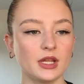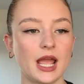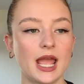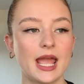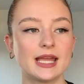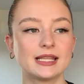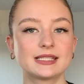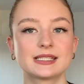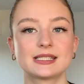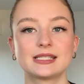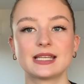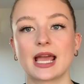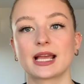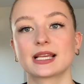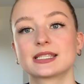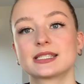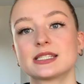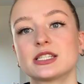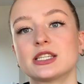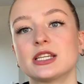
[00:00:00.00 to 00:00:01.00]
It's
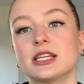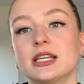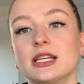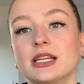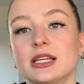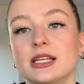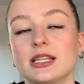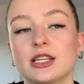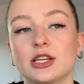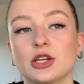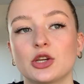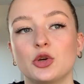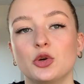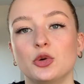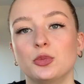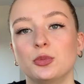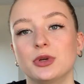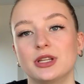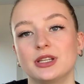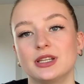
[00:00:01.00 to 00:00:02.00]
next to the
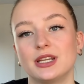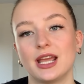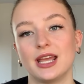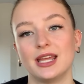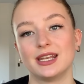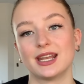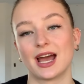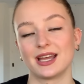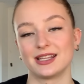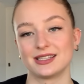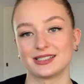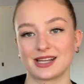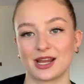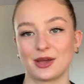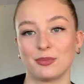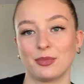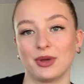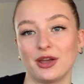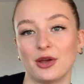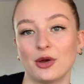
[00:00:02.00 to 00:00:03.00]
Kuhlman and
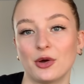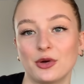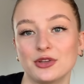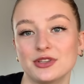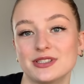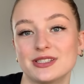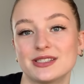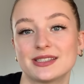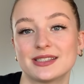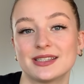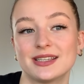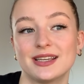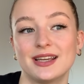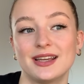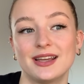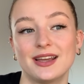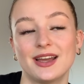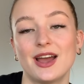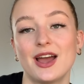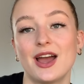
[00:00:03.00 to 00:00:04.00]
Einstein Bagels,
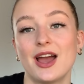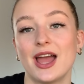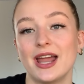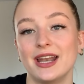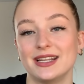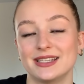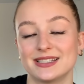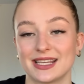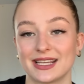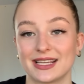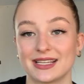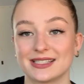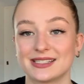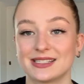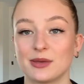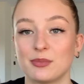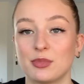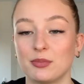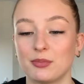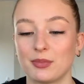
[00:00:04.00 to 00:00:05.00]
and it's like a
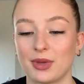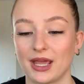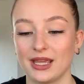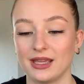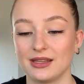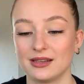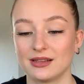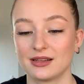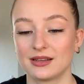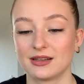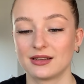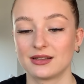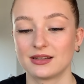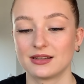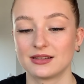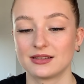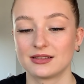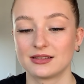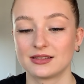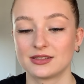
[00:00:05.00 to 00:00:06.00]
sip and paint
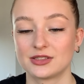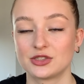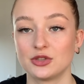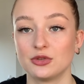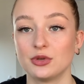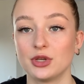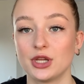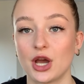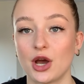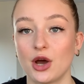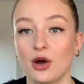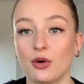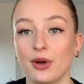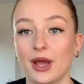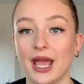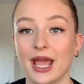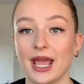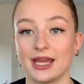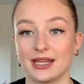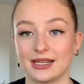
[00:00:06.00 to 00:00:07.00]
studio
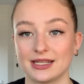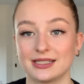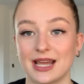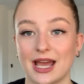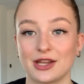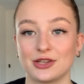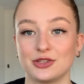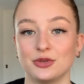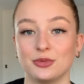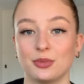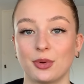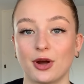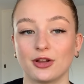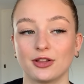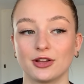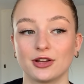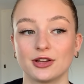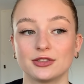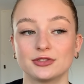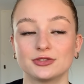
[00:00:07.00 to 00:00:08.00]
and a tattoo
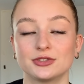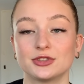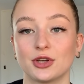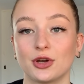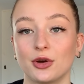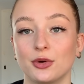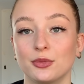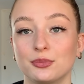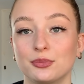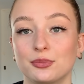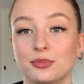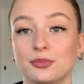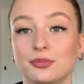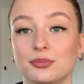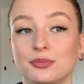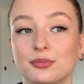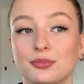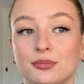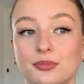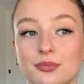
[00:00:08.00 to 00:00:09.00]
parlor. So
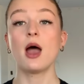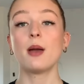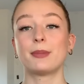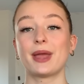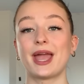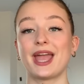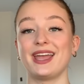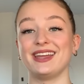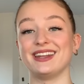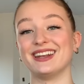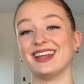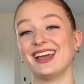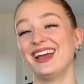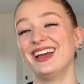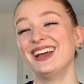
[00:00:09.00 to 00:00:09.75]
pain.